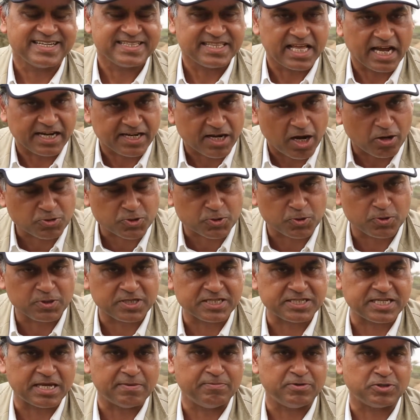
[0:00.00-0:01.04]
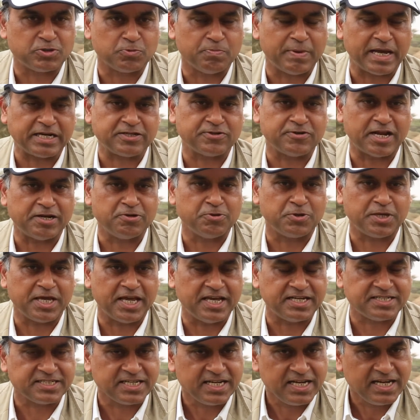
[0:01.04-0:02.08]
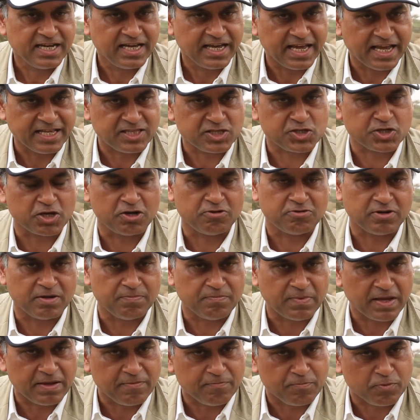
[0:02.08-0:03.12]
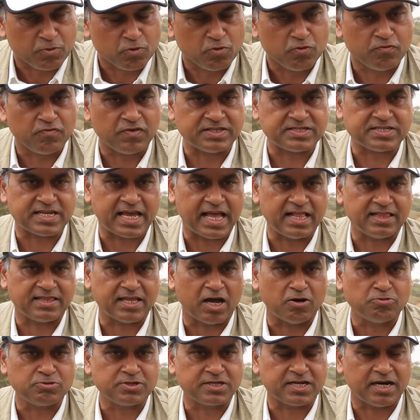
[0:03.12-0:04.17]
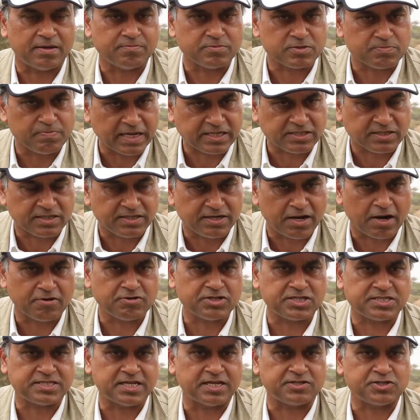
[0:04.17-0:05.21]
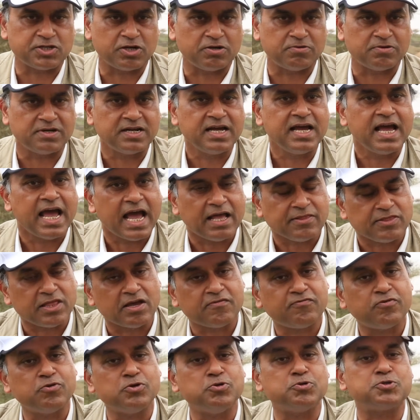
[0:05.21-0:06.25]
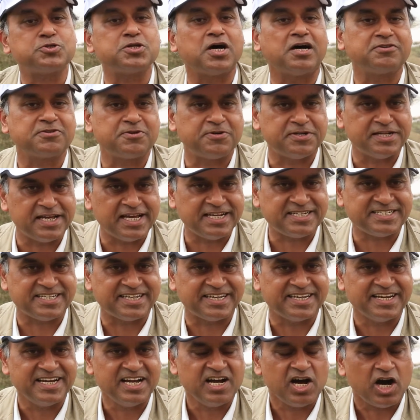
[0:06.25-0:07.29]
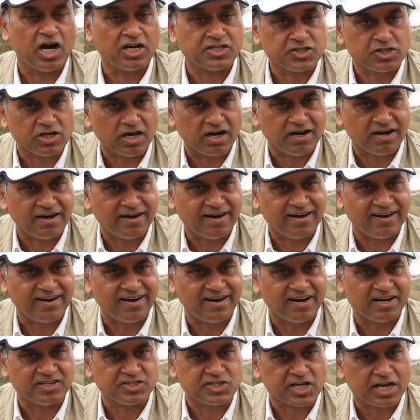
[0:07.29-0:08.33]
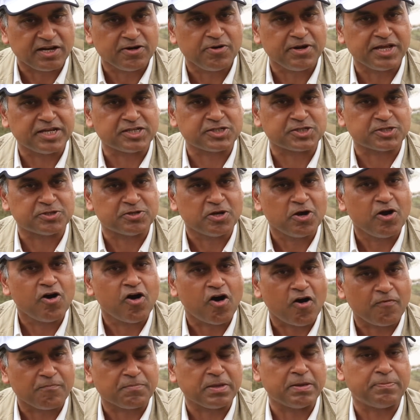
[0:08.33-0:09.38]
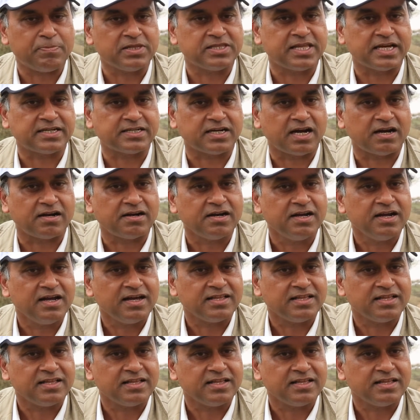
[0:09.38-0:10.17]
That household is able to better educate its children, improve its health outcomes, better nourish their children, and therefore you start creating a generation of people that are